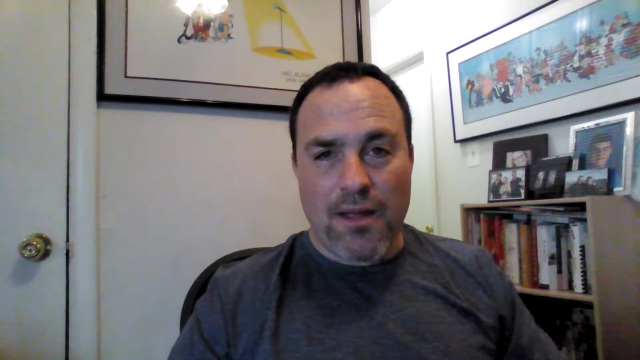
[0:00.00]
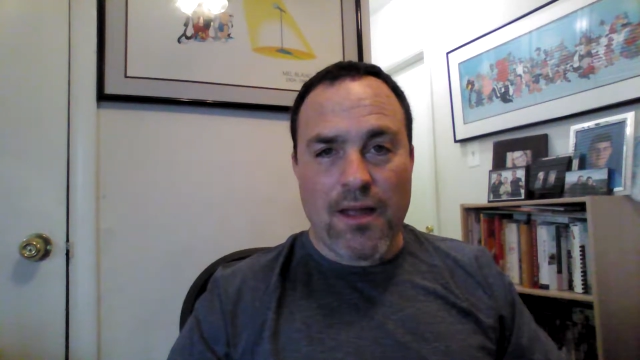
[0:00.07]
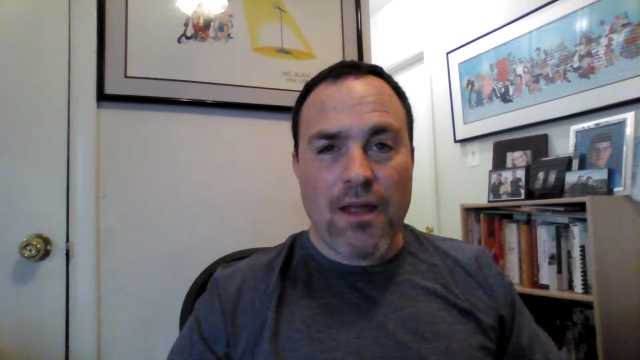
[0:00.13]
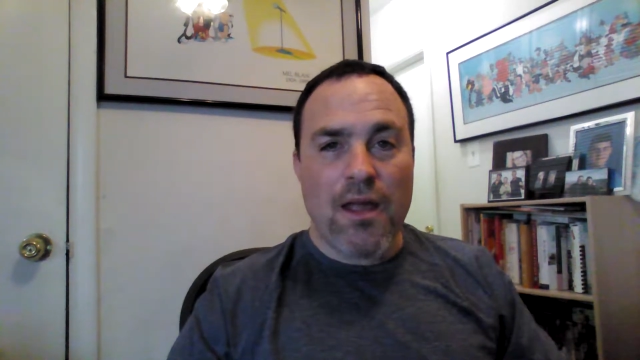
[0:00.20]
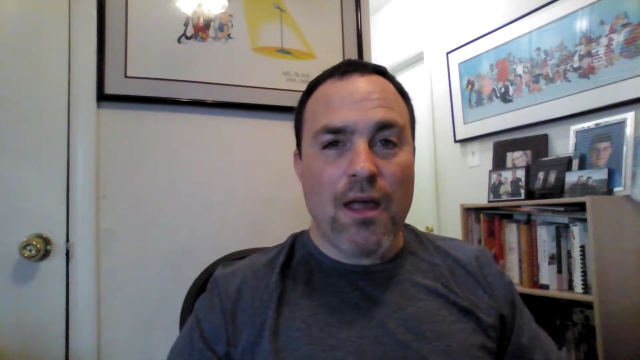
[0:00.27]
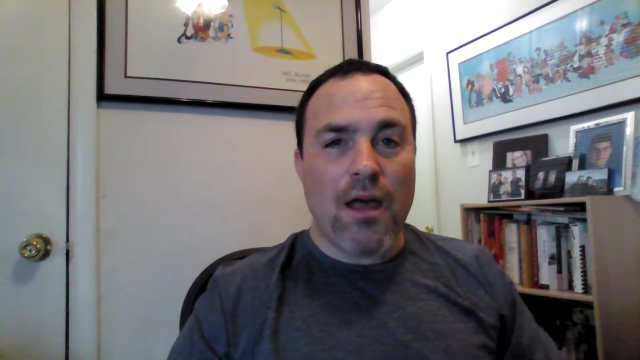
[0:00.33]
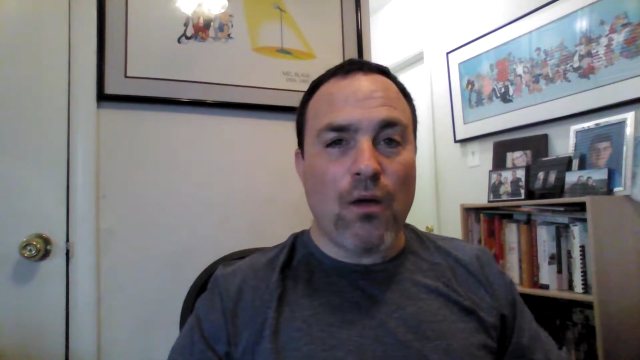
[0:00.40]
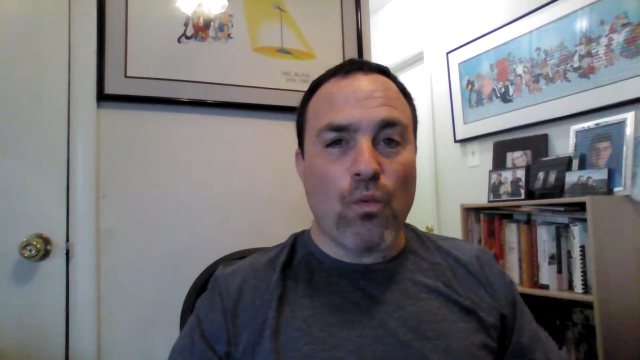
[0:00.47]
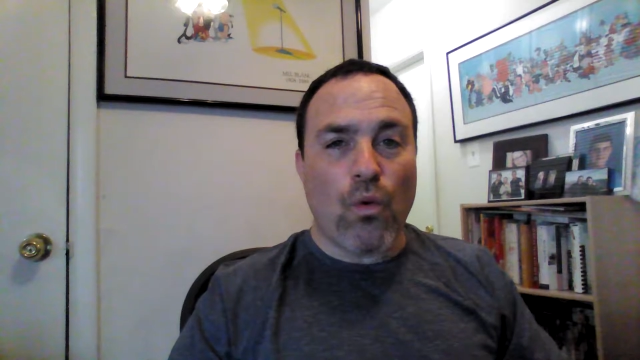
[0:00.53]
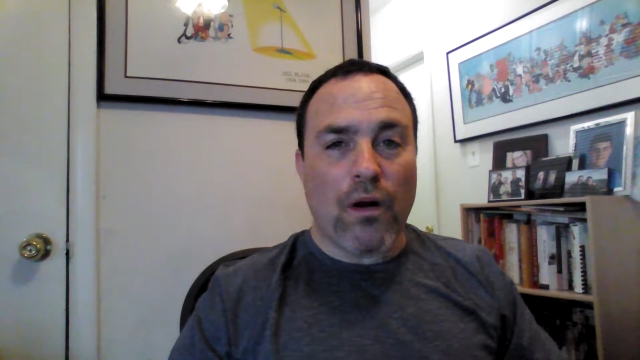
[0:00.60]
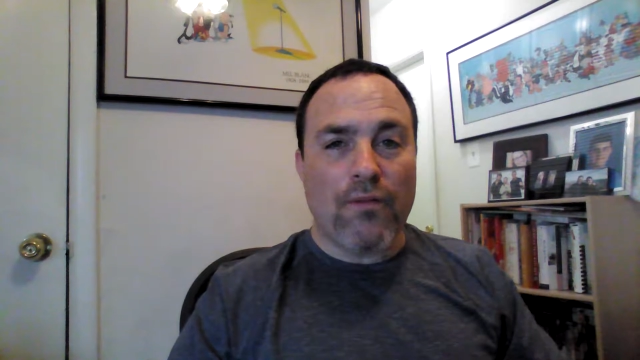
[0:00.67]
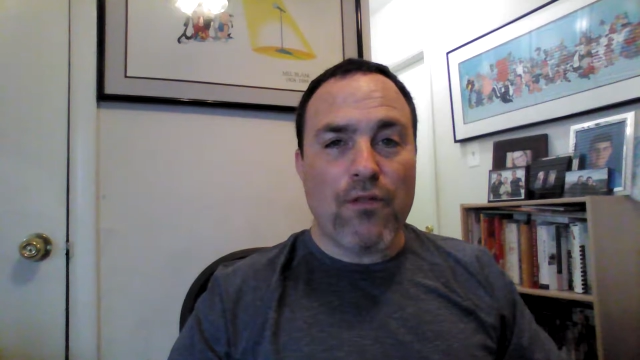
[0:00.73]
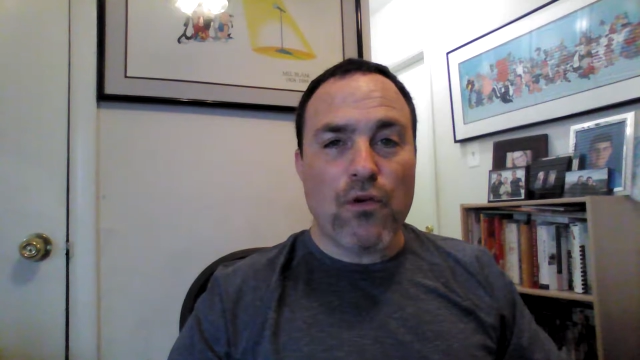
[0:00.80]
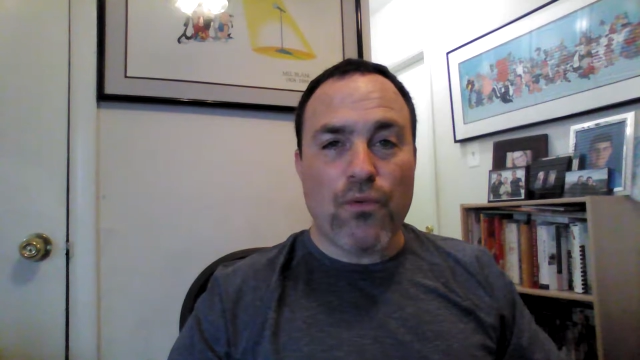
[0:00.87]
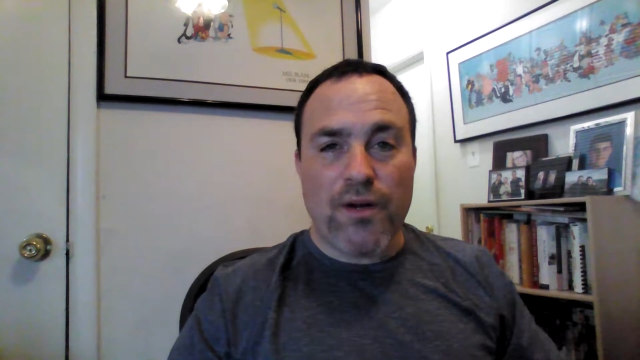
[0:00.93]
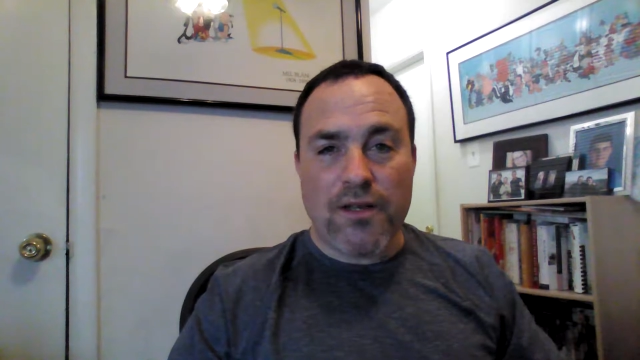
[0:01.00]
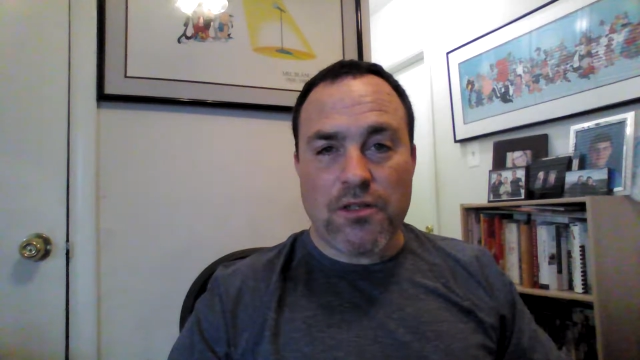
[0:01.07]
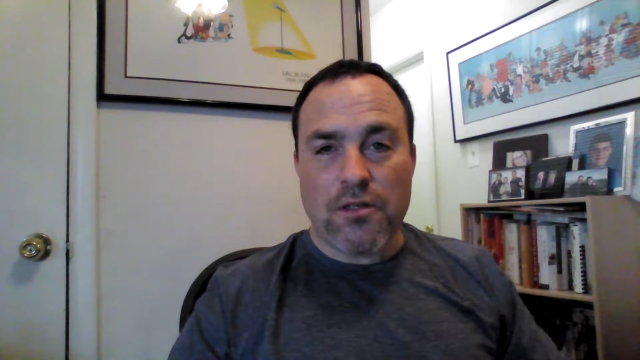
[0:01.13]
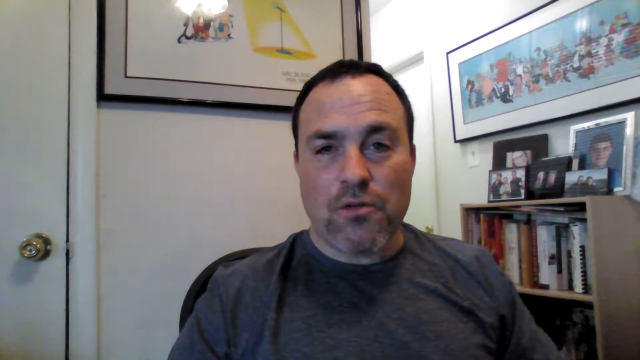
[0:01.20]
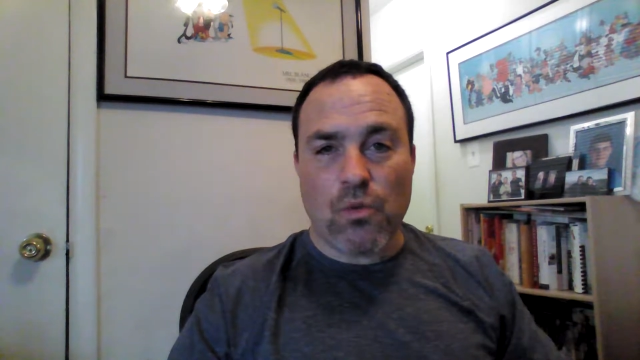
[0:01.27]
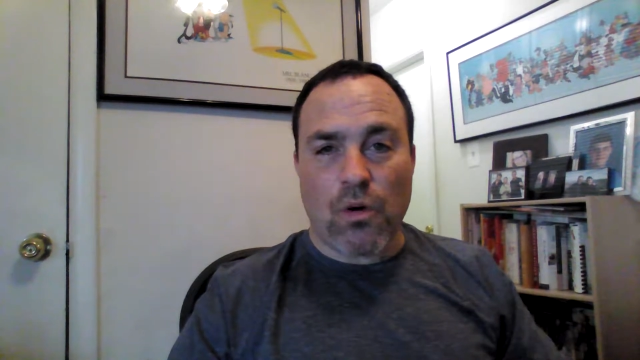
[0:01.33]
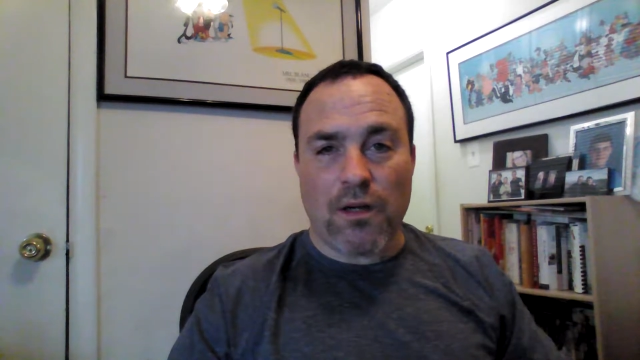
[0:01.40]
And one of the
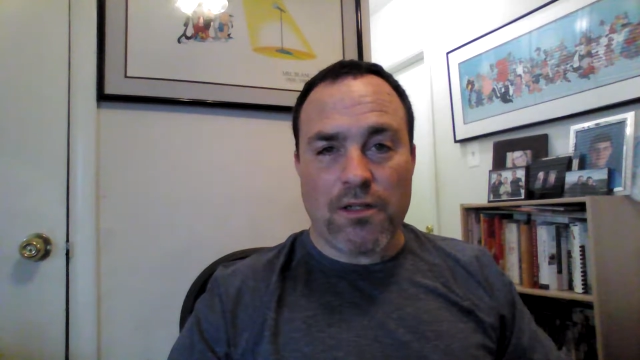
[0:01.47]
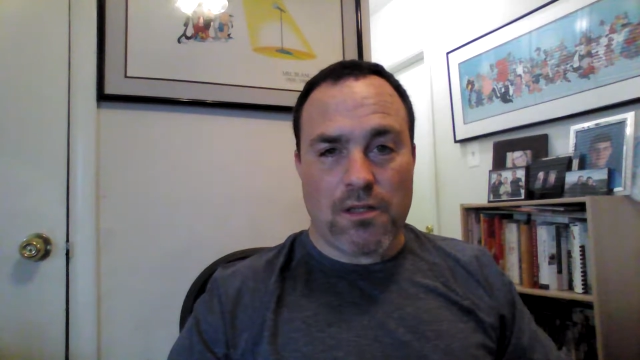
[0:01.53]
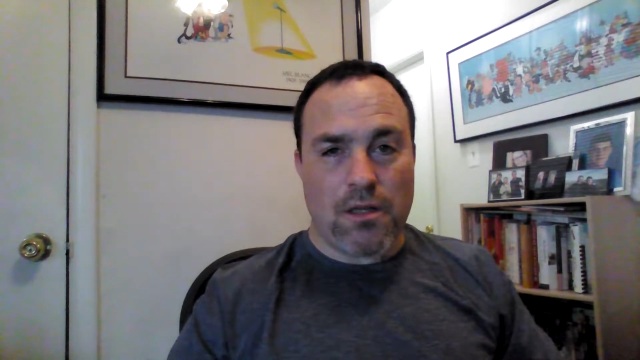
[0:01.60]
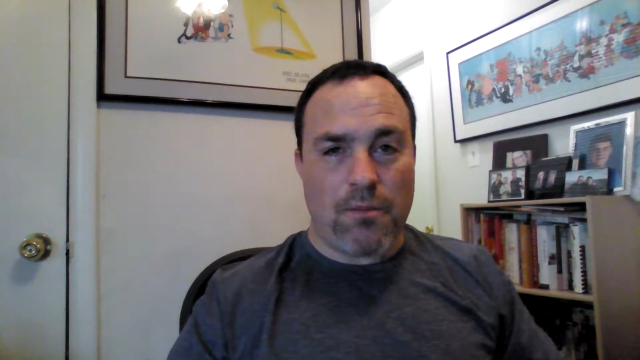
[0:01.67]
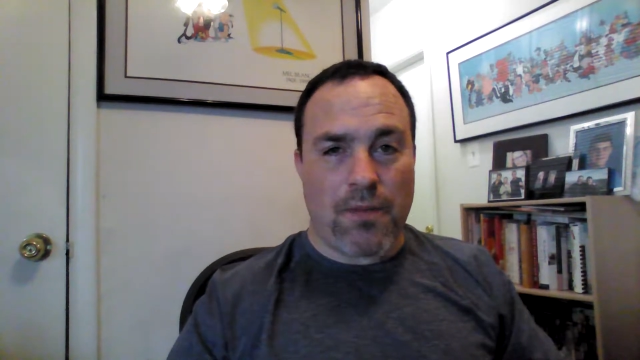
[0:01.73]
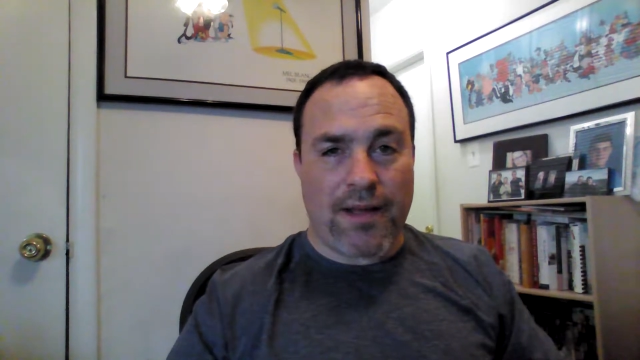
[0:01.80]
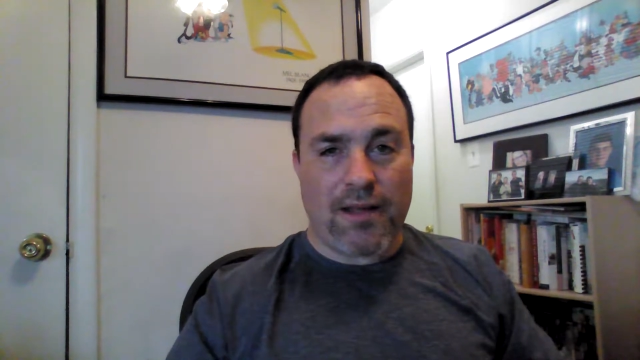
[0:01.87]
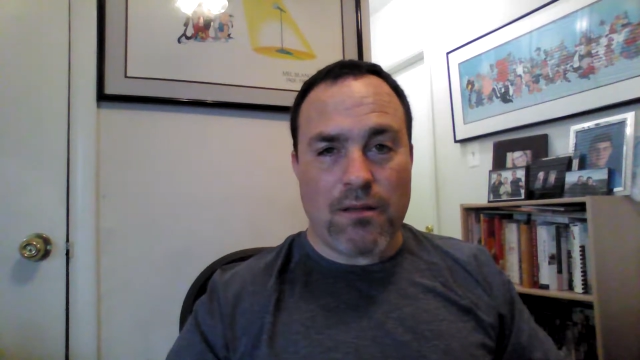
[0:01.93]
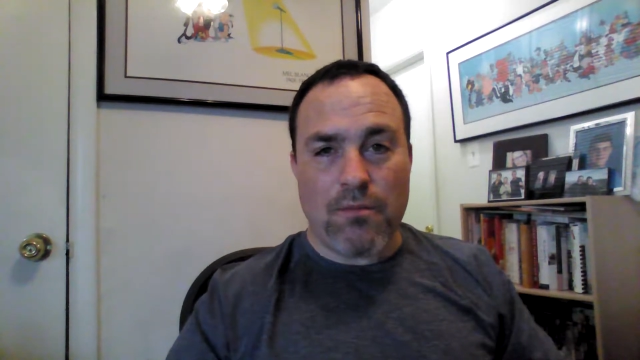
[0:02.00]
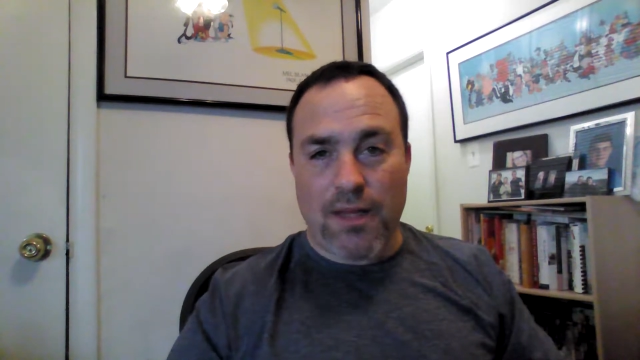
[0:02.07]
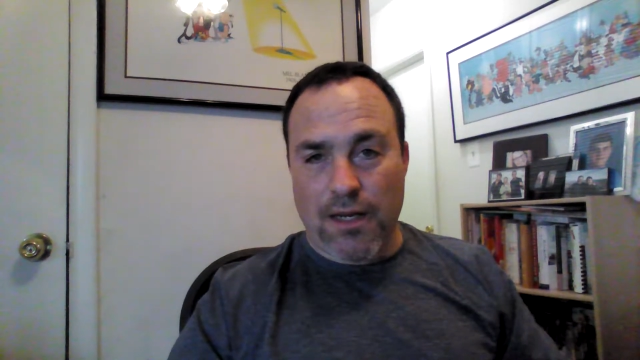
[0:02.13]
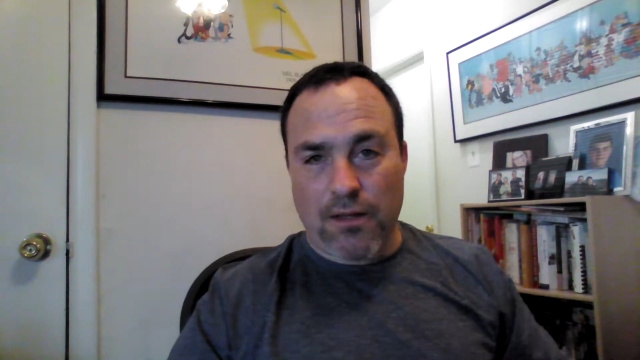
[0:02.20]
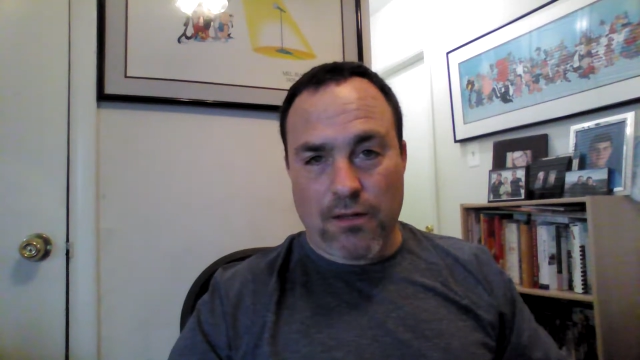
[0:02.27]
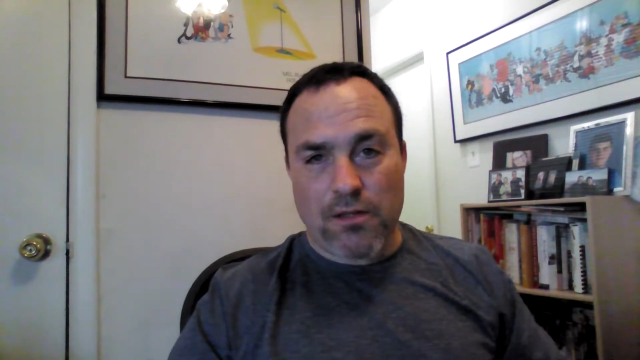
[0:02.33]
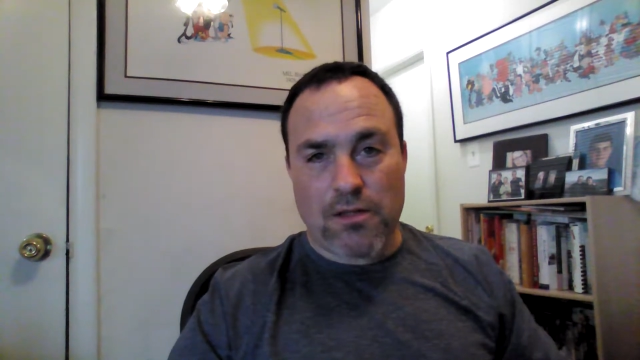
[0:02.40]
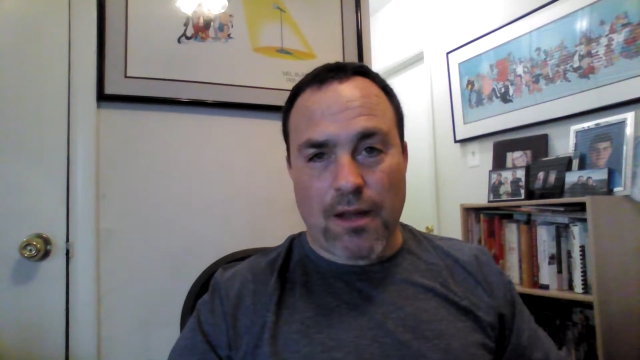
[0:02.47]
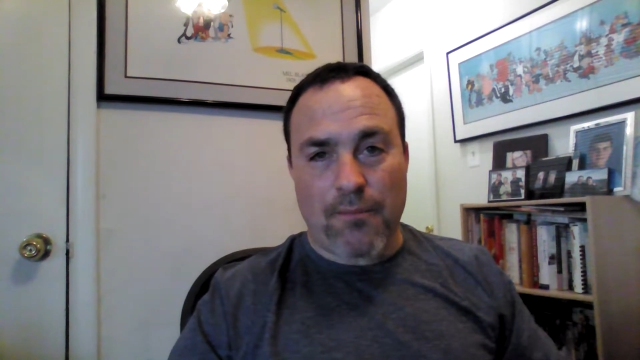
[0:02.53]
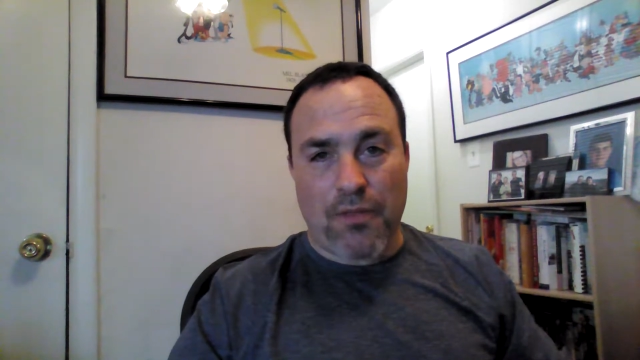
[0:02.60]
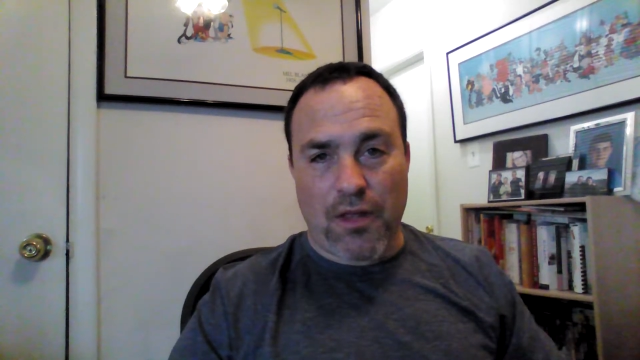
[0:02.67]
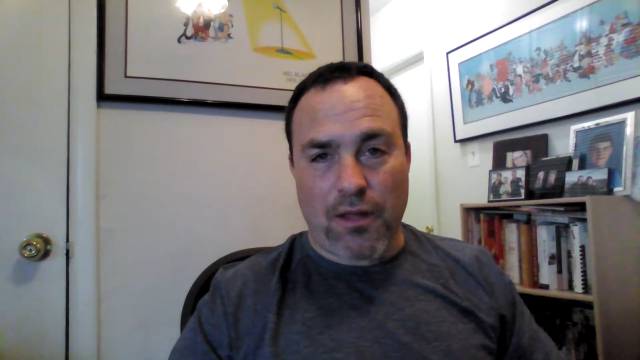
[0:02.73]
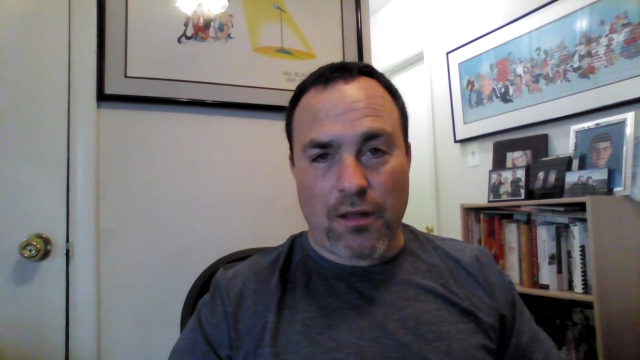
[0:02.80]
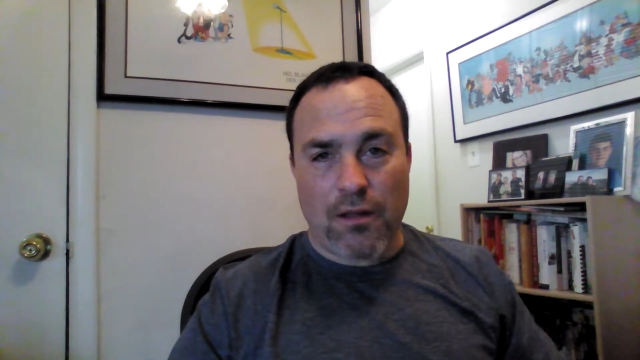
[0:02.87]
reasons was that by committing to
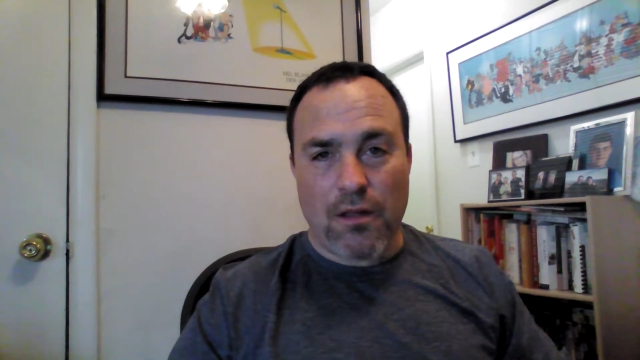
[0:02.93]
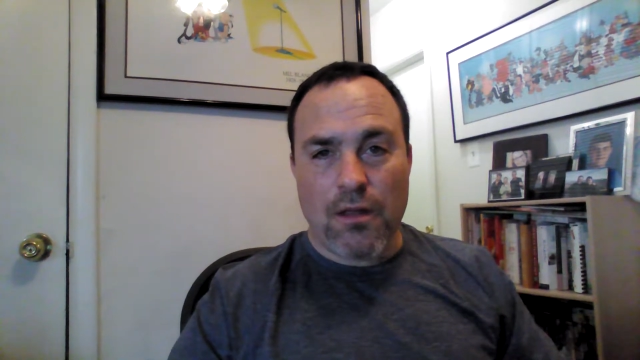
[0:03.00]
something,